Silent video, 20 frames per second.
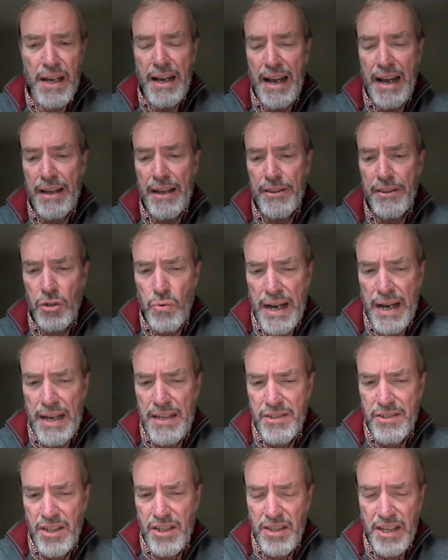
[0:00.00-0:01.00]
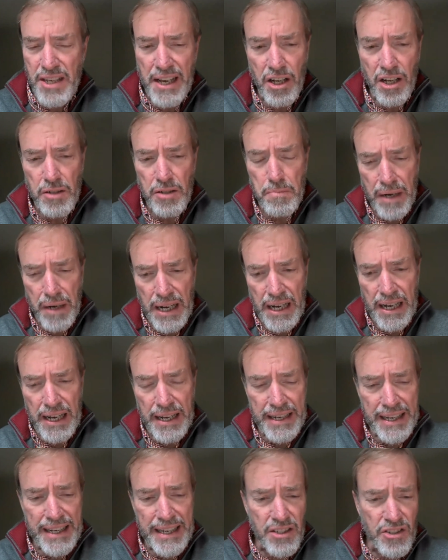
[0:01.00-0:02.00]
And the rest is held by
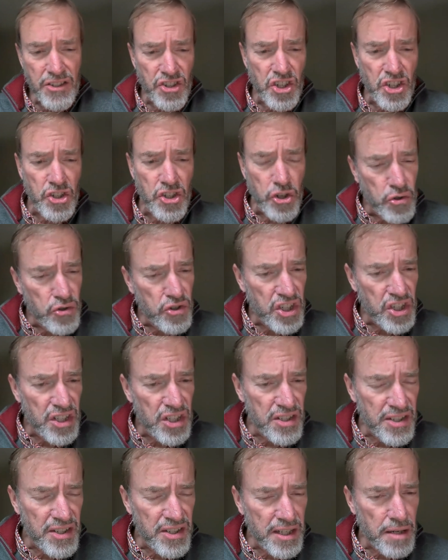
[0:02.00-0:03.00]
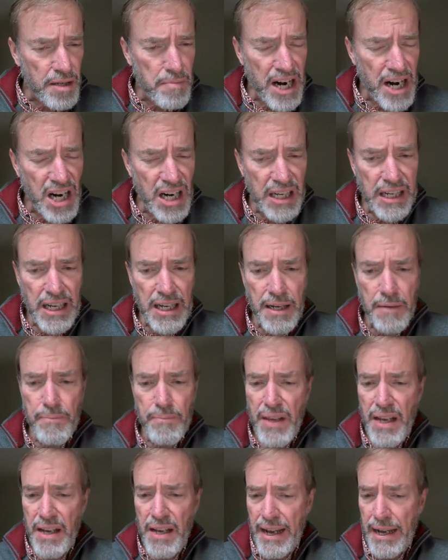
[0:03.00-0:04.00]
institutions in America
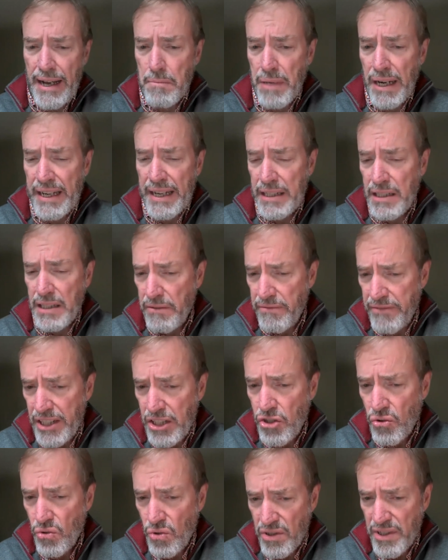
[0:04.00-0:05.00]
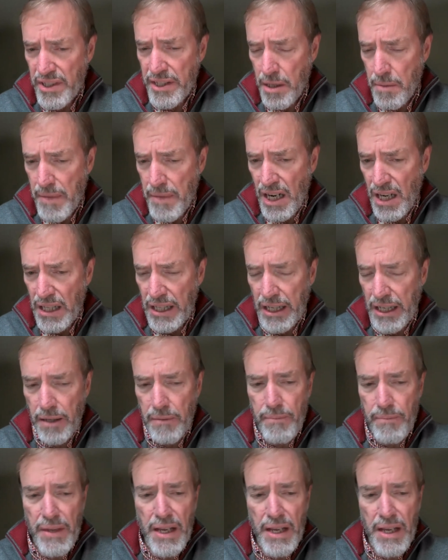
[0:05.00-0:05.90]
and by individuals in America.